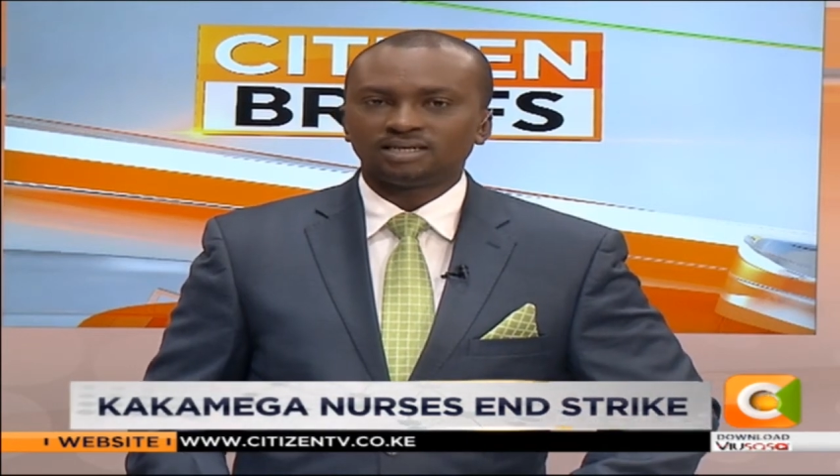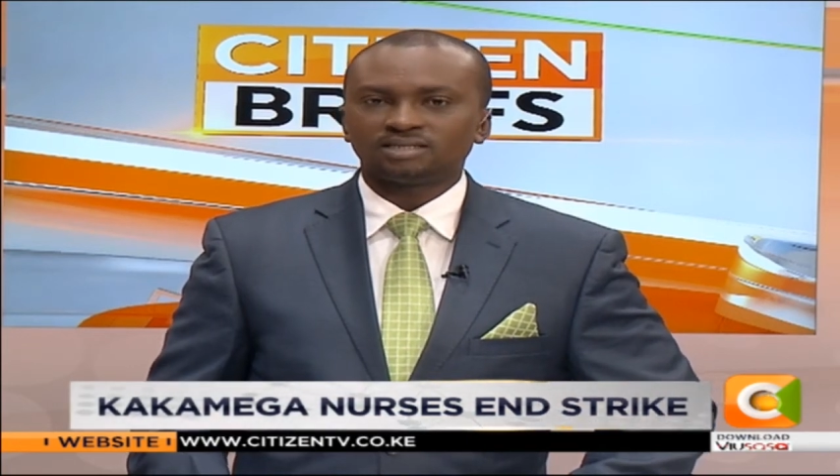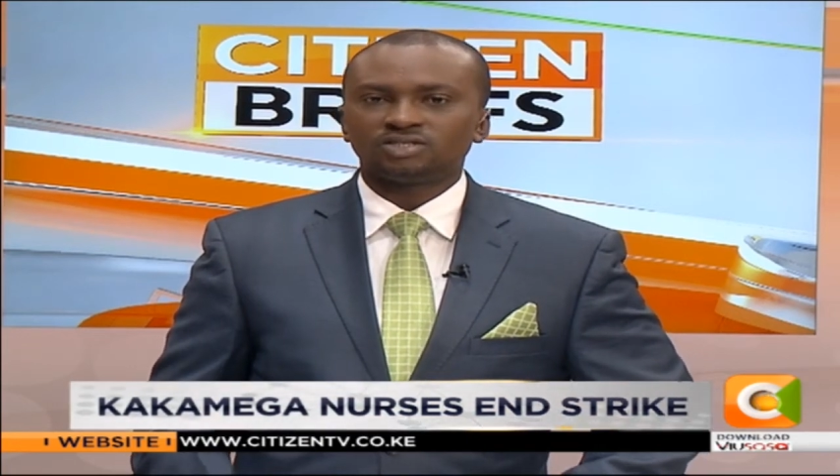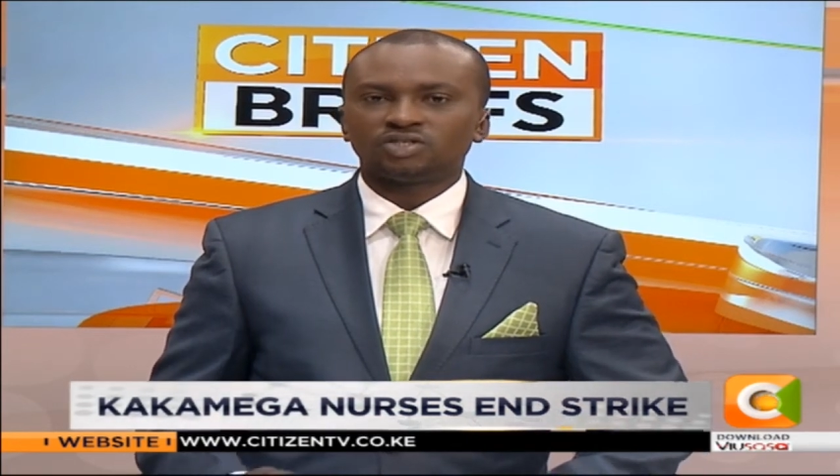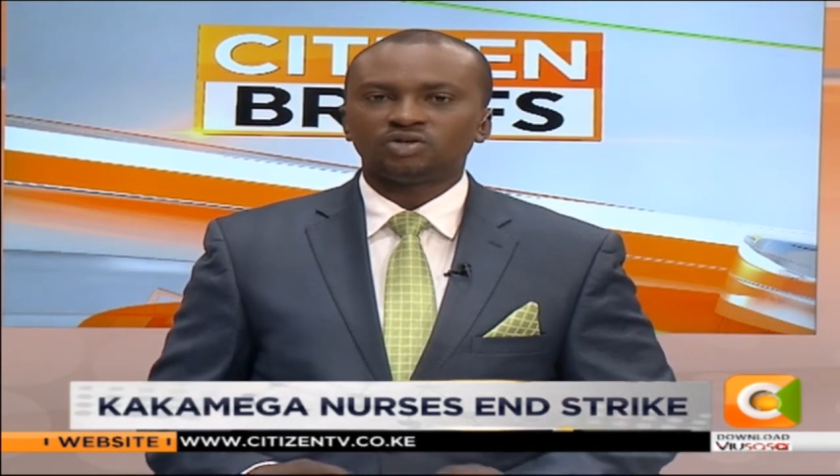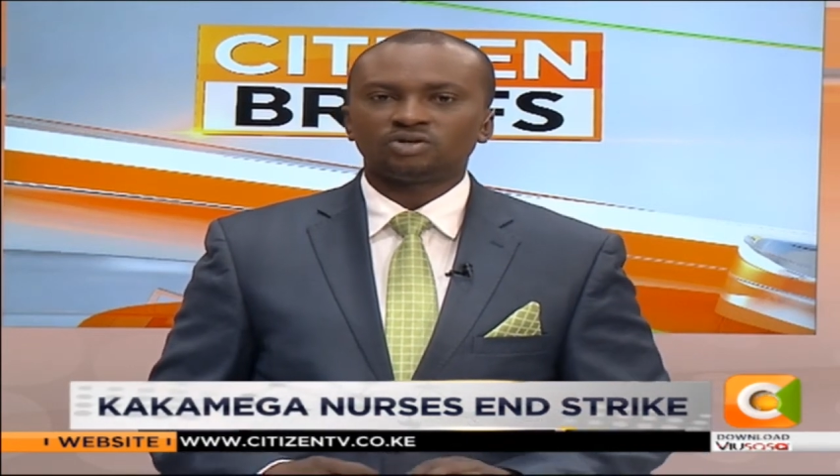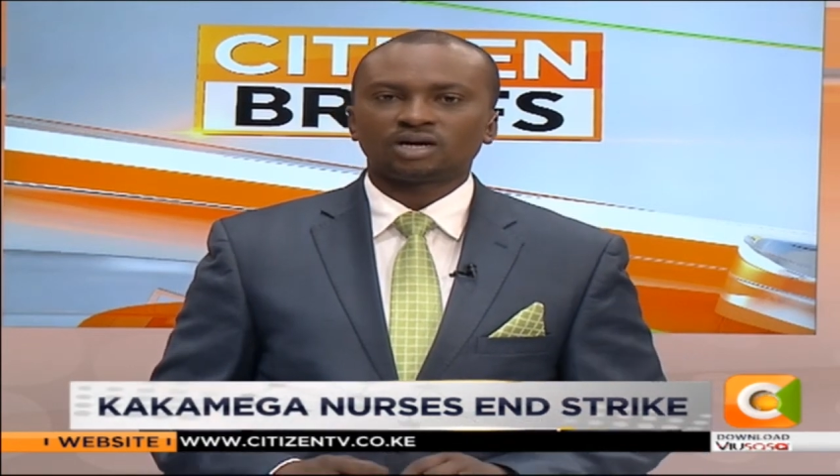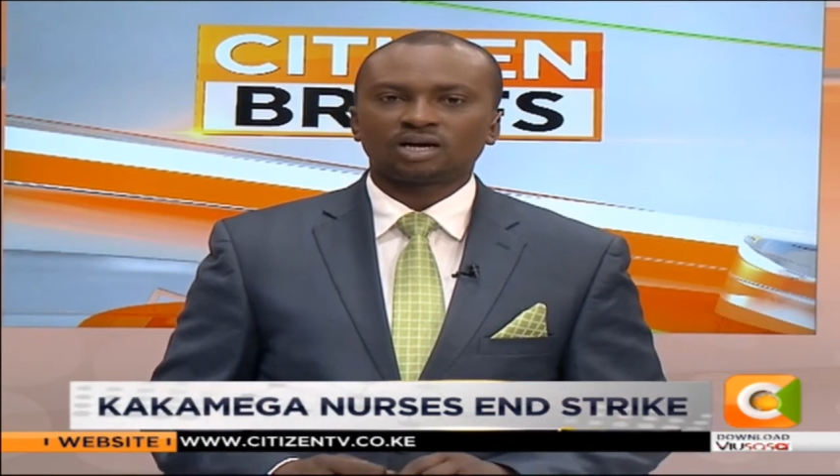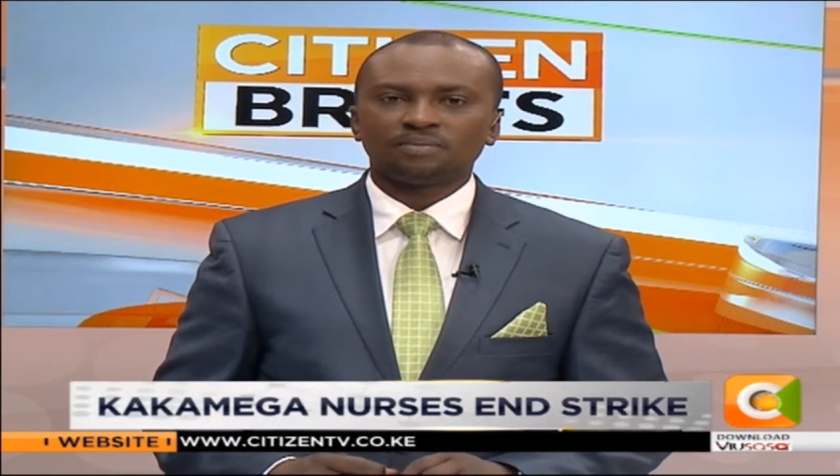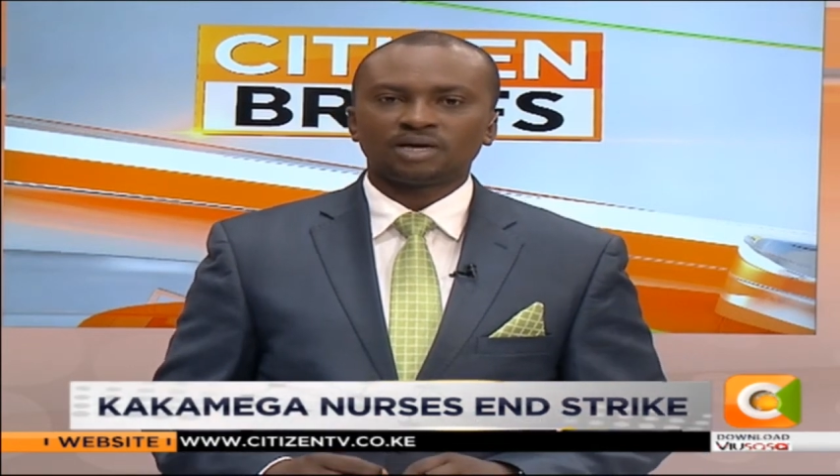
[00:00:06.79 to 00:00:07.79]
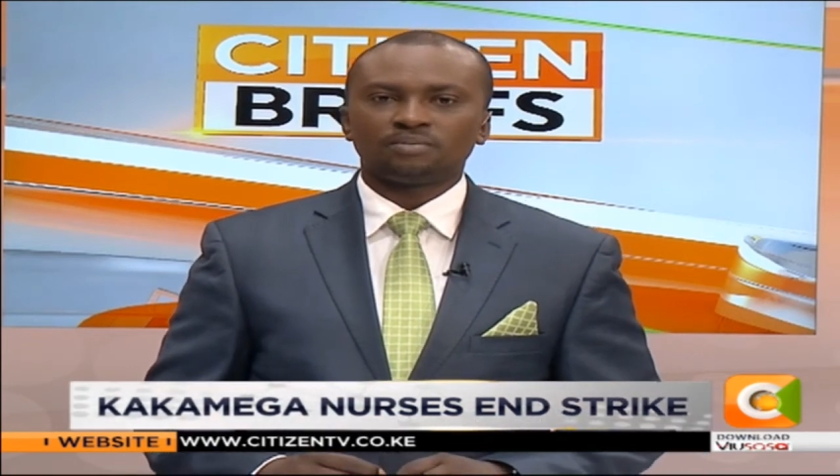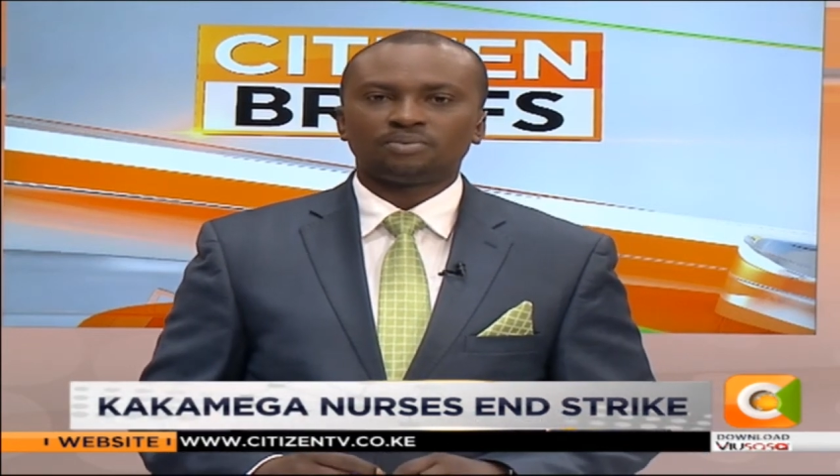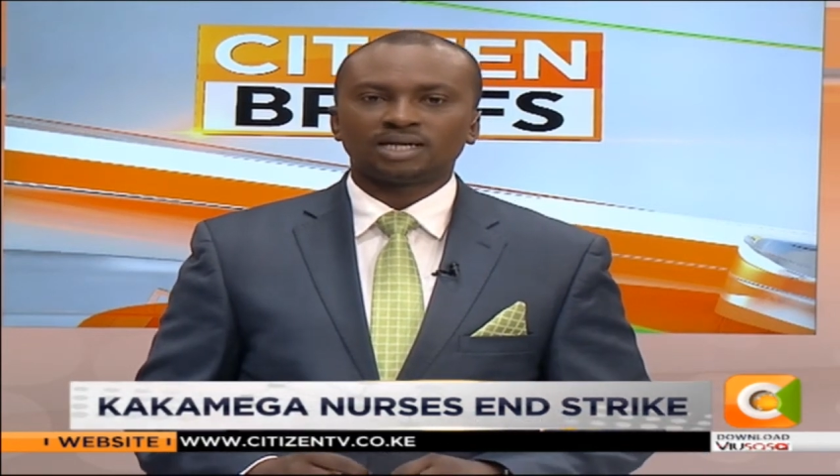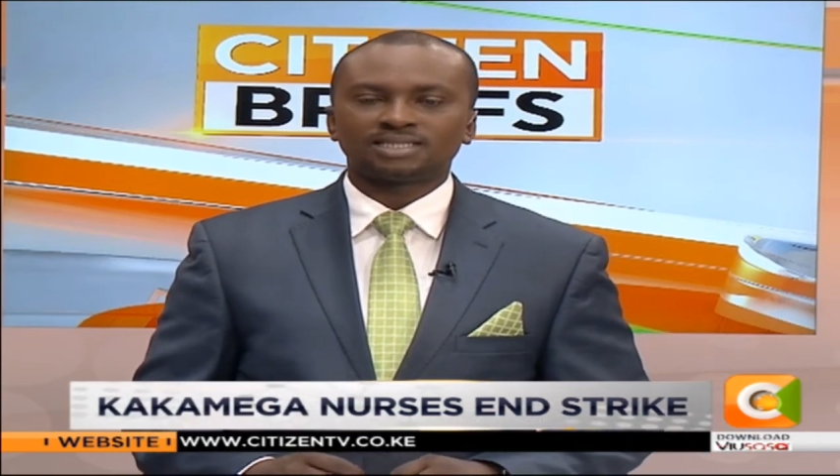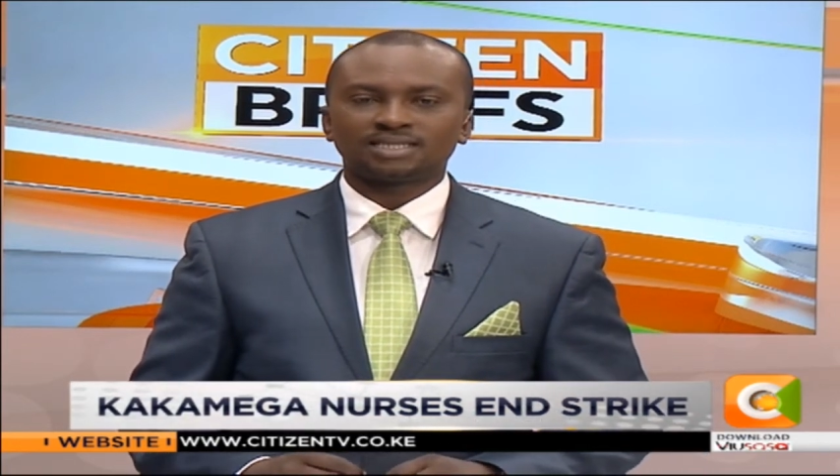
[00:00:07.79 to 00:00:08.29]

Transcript: Nurses Union Kakamega Branch